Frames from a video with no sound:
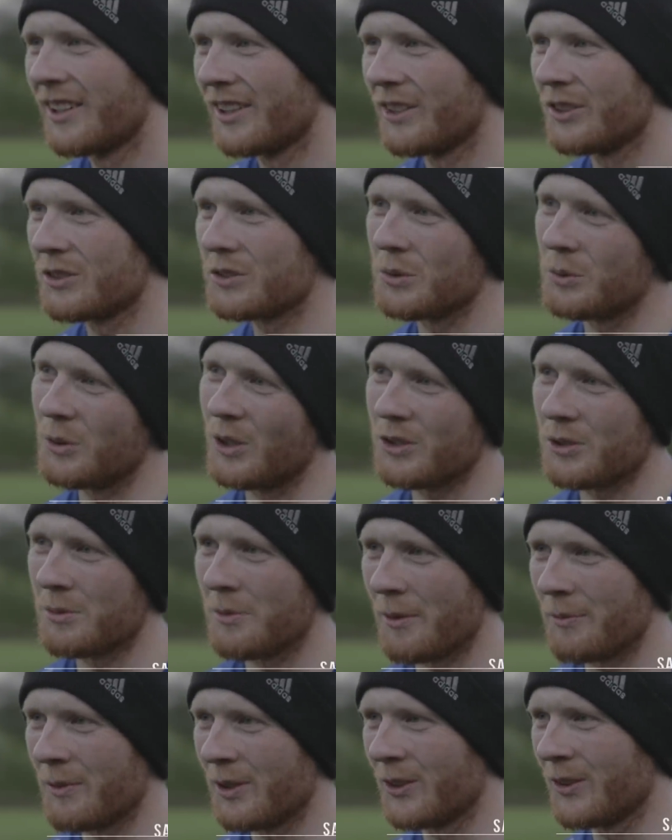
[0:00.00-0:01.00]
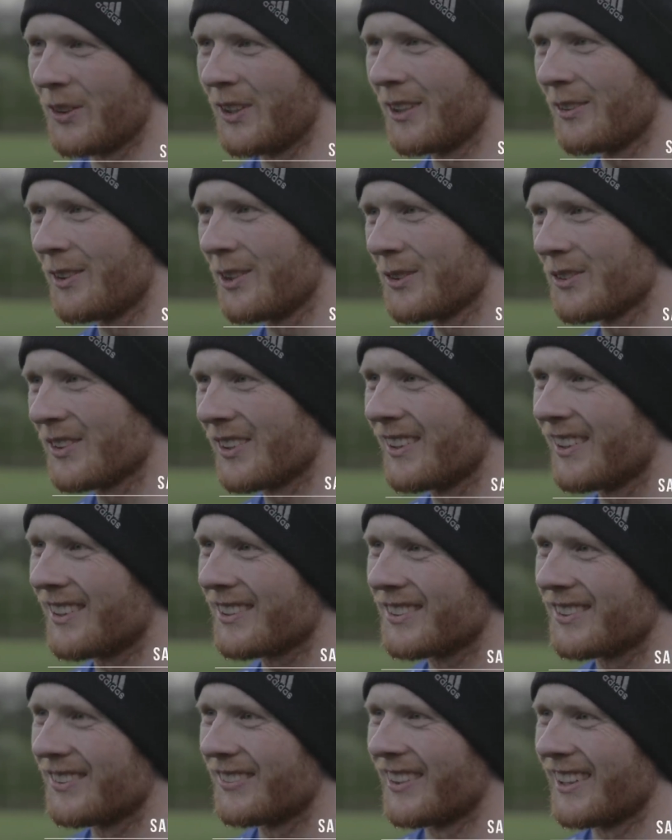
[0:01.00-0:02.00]
I used to watch them have my own heroes at
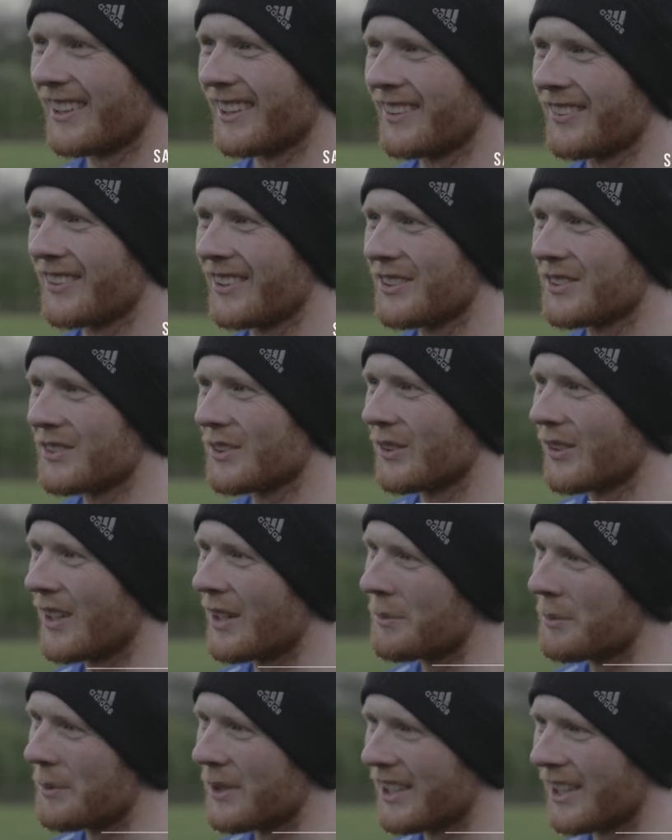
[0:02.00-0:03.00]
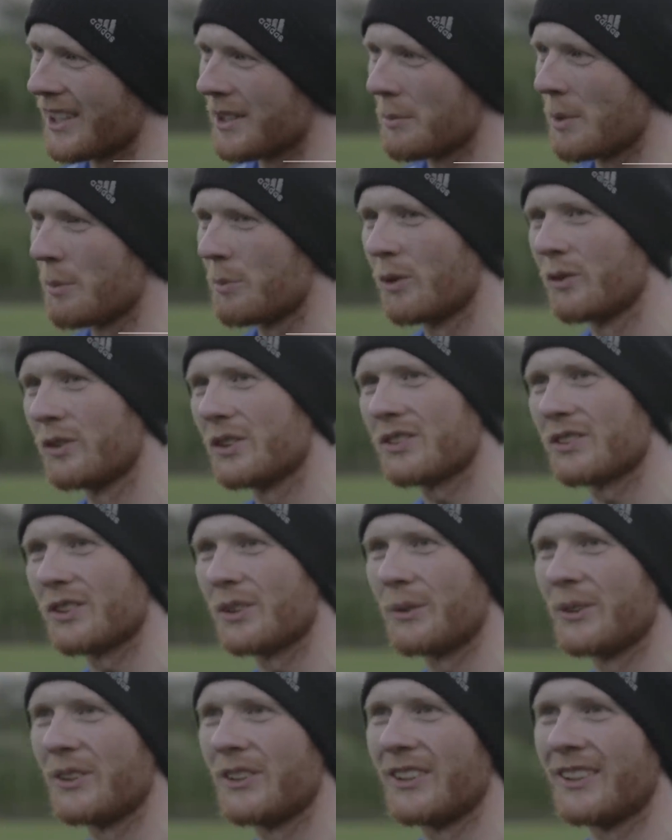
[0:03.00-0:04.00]
Glossop when I, when I used to go down with my dad and my brother
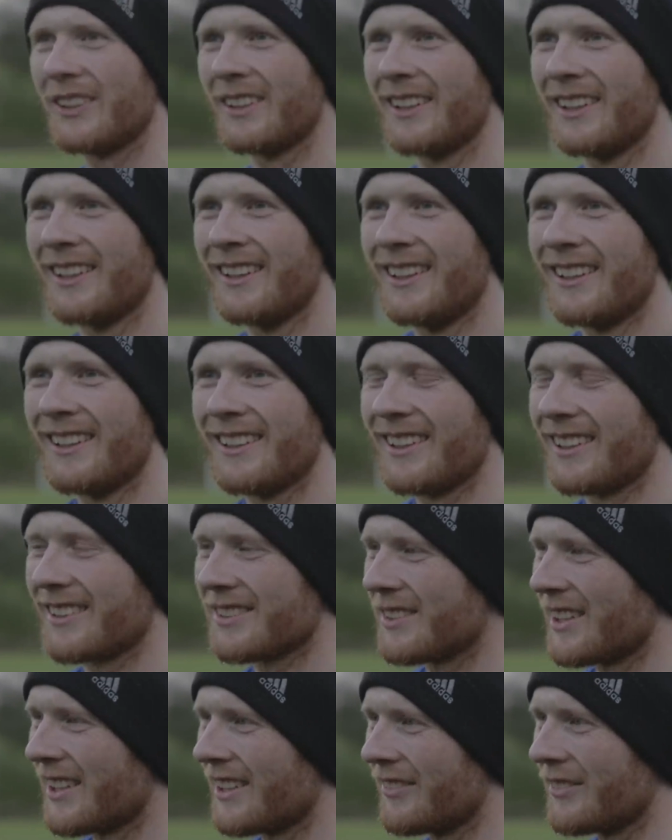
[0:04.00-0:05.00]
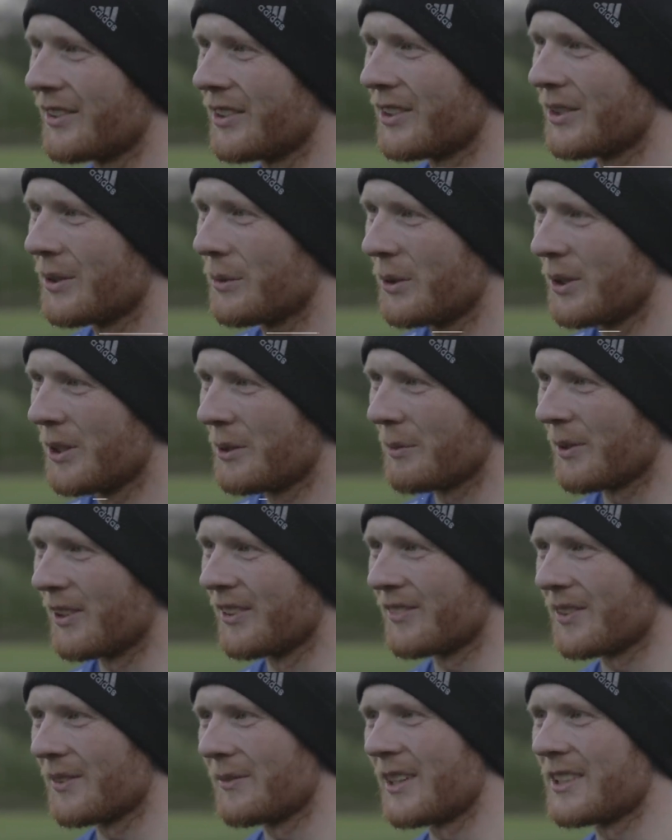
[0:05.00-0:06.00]
so uh, yeah, it's kind of uh, weird
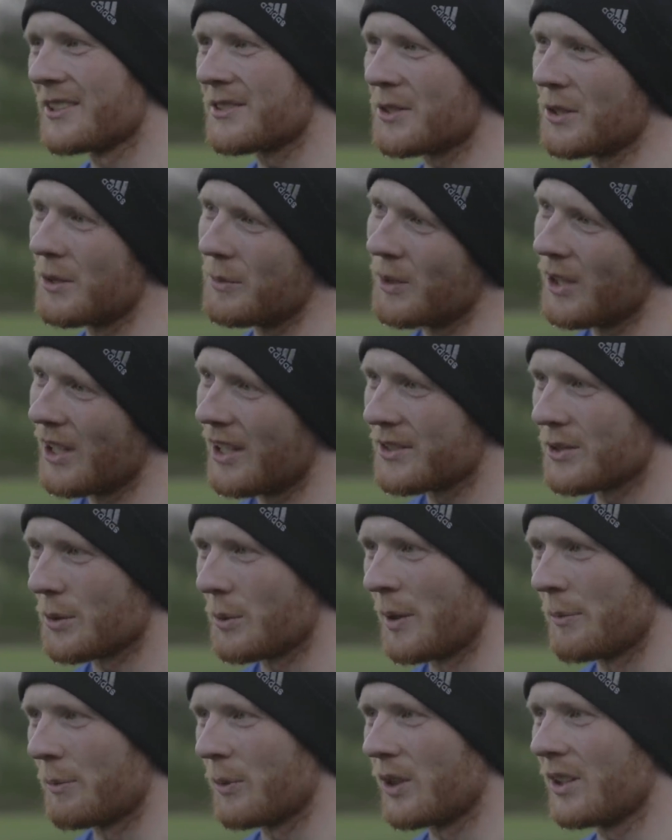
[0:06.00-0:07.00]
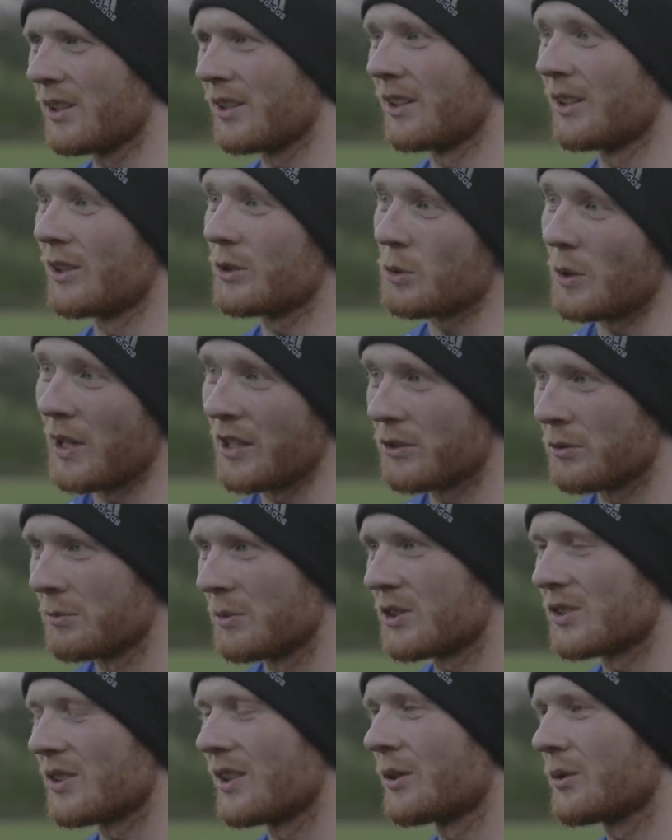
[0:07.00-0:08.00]
playing for the men's team and getting to Wembley uh, twice for
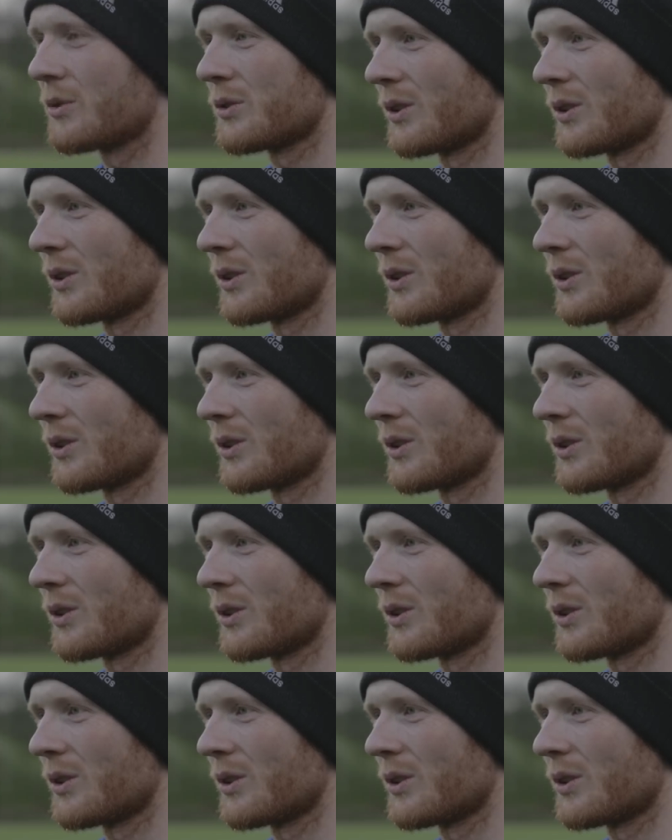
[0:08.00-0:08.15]
myself.